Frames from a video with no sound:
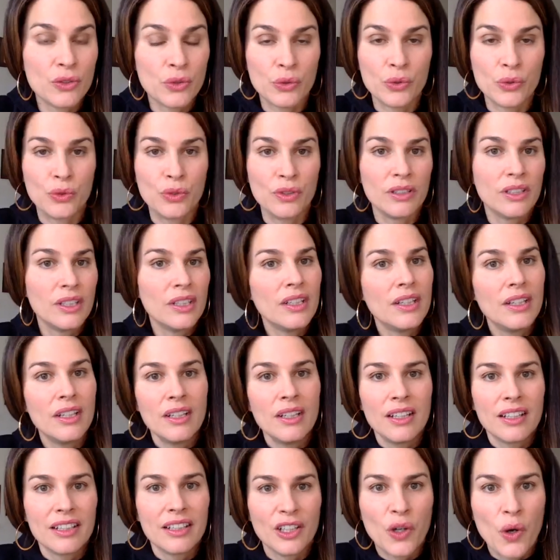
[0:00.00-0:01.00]
to
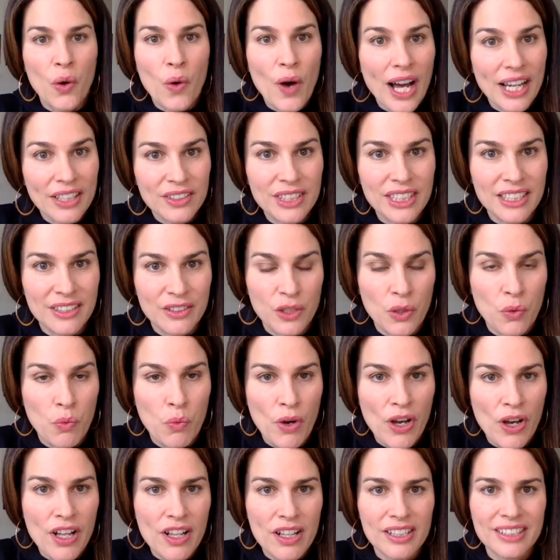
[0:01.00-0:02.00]
go out in the
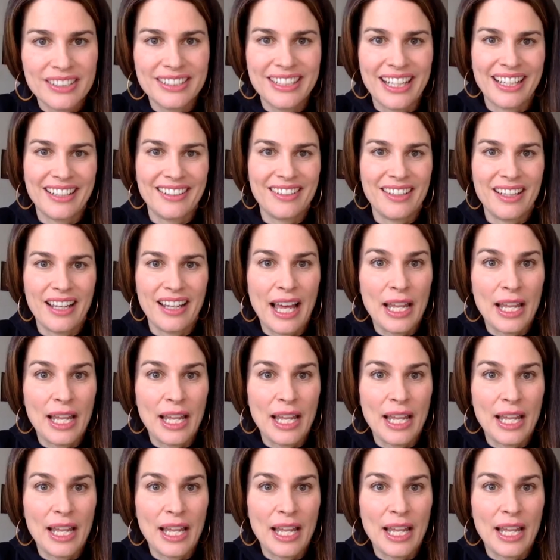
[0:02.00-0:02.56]
world and,